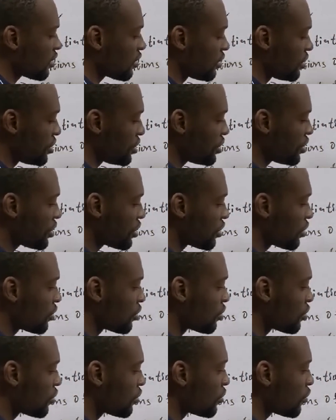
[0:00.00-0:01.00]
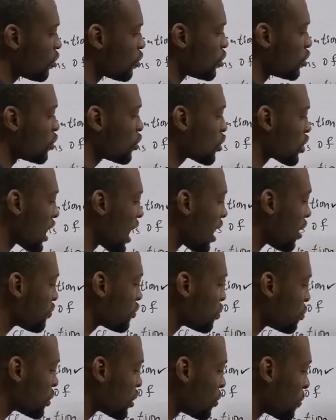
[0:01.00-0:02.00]
this, you use half
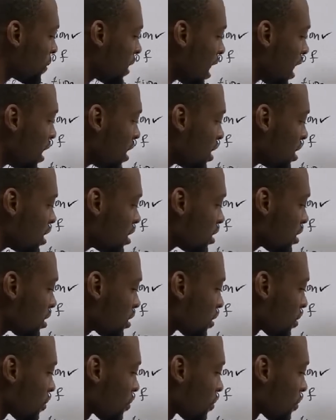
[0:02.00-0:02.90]
to multiply s.